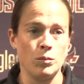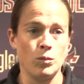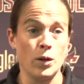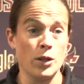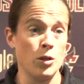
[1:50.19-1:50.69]

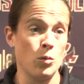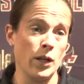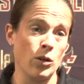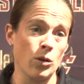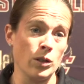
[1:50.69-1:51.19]
whether you
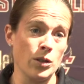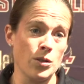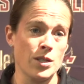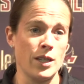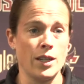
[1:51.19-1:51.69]
win or
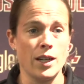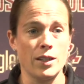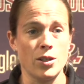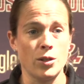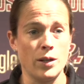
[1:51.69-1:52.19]
lose, and then you got
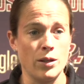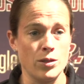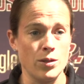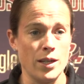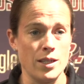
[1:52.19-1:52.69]
to turn around
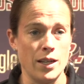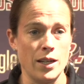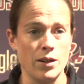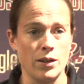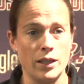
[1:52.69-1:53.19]
2 days
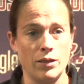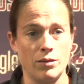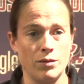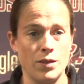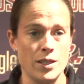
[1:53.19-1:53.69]
later and then
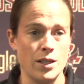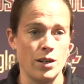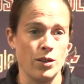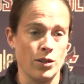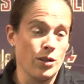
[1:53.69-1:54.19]
face
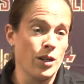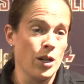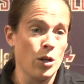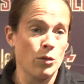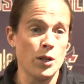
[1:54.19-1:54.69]
another
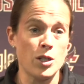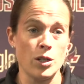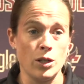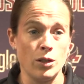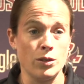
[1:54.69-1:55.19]

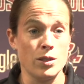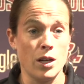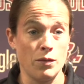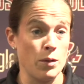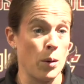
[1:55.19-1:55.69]
regional
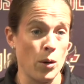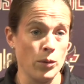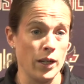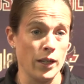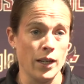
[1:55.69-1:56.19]
tough
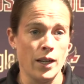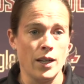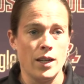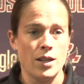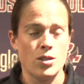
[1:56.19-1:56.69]
opponent.
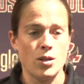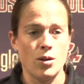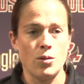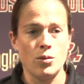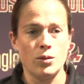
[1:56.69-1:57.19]

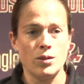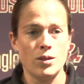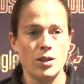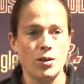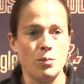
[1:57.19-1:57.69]
So,
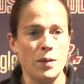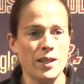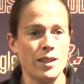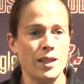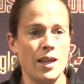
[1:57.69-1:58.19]
you know,
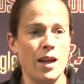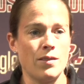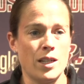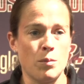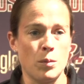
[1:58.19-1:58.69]
mentally they have
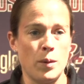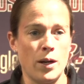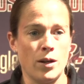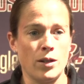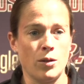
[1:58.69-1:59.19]
to get
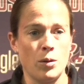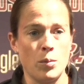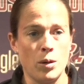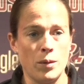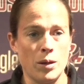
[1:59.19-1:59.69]
prepared. You know, we
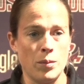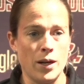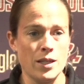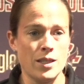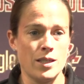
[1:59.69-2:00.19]
put them on a
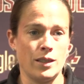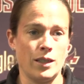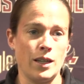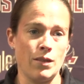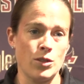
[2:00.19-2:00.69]
bus and
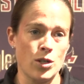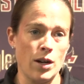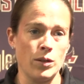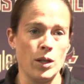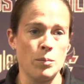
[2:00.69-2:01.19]
then they have to
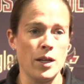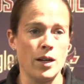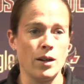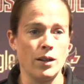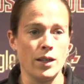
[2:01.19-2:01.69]
travel up
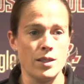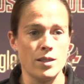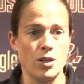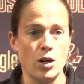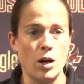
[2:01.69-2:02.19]
there, and
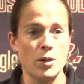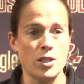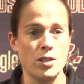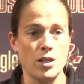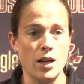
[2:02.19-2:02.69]
it's, you know, how much do you